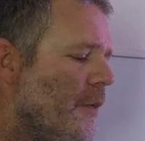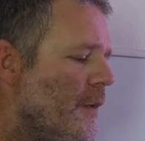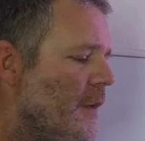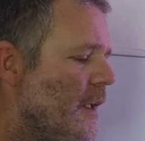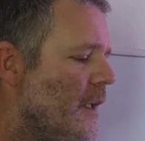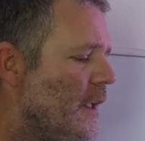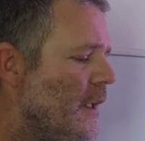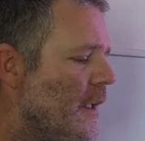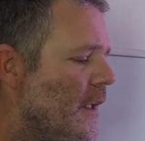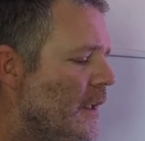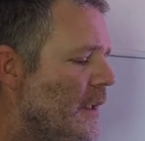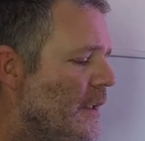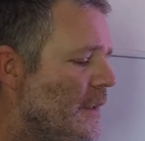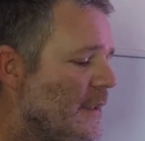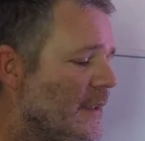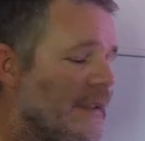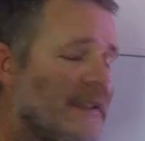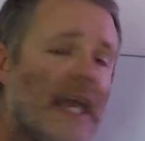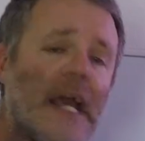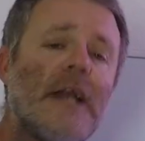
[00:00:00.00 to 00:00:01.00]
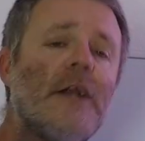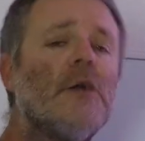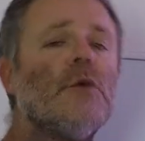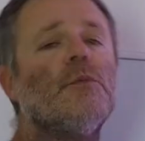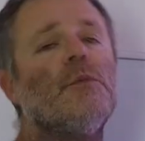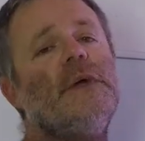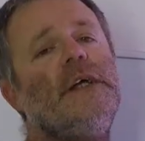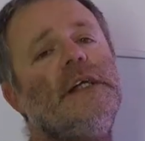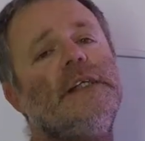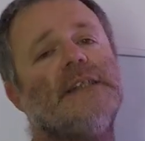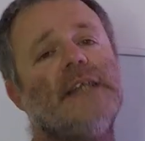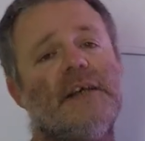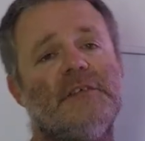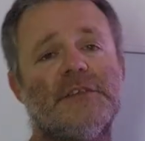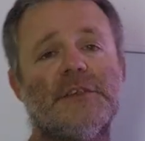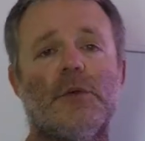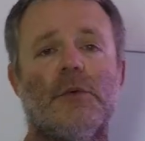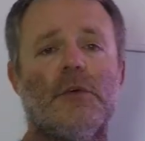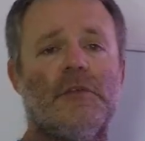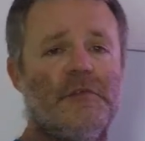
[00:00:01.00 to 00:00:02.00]
the scattered weeds have
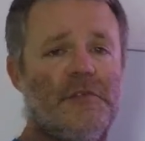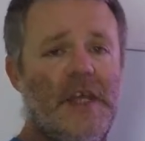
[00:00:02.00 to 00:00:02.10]
sort of